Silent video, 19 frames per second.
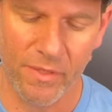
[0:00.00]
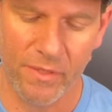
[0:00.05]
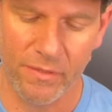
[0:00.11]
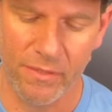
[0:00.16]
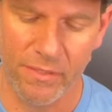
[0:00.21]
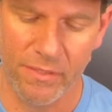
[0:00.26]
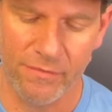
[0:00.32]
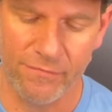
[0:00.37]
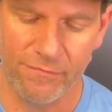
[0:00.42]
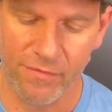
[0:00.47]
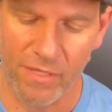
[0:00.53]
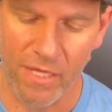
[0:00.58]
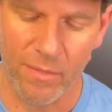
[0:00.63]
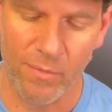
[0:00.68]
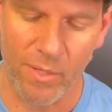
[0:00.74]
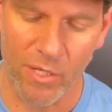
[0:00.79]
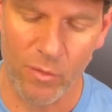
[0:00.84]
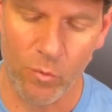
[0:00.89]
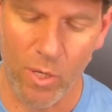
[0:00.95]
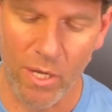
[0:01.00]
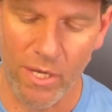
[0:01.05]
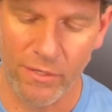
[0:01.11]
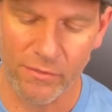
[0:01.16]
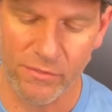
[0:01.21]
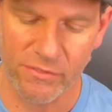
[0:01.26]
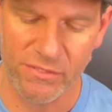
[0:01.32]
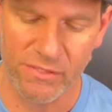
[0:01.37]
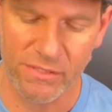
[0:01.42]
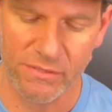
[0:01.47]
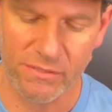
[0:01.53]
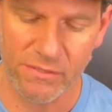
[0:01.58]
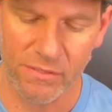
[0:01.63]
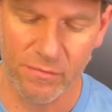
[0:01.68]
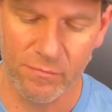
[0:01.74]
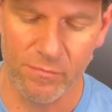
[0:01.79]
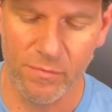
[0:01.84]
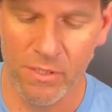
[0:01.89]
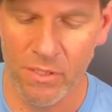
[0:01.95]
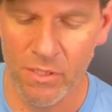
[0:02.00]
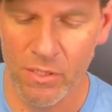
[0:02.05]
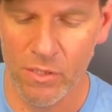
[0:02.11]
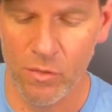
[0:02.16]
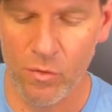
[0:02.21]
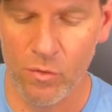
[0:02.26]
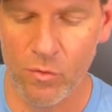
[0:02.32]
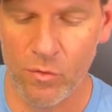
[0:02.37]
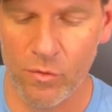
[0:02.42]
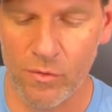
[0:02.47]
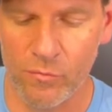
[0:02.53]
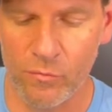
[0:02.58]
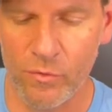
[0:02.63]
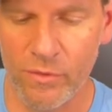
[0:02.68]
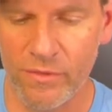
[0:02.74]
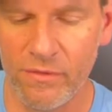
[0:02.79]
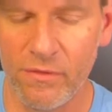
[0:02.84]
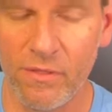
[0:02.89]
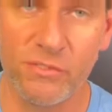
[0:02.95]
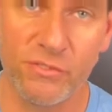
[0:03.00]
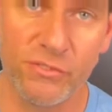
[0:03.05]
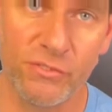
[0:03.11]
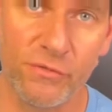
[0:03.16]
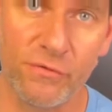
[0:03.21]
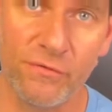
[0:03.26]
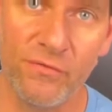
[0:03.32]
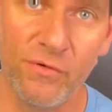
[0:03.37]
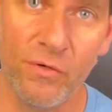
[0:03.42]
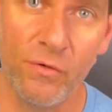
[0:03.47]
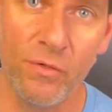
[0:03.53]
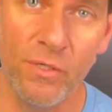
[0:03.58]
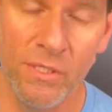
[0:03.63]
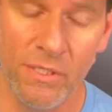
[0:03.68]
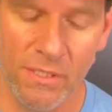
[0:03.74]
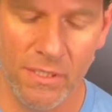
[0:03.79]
the fly-by-wire system or with a servo.